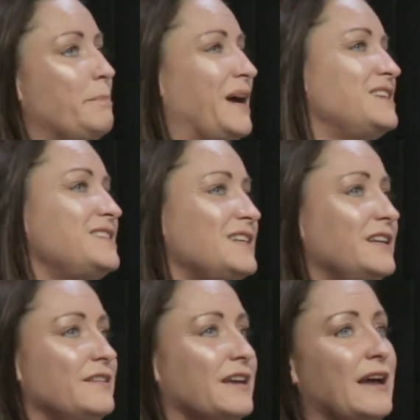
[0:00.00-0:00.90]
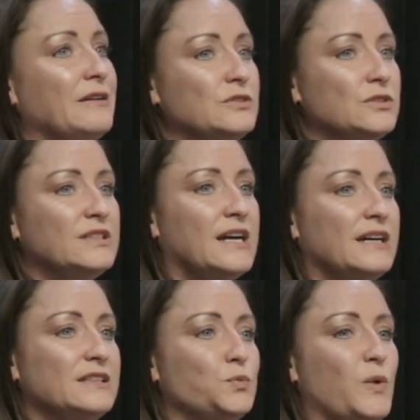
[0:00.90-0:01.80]
basically the council
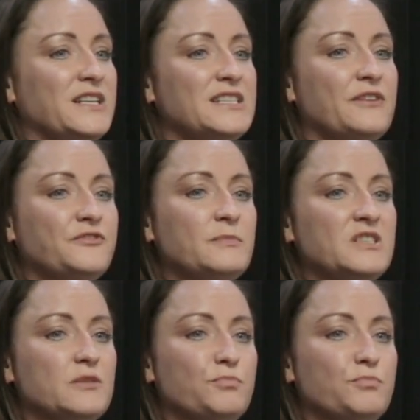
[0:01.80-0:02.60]
tax went after Mr.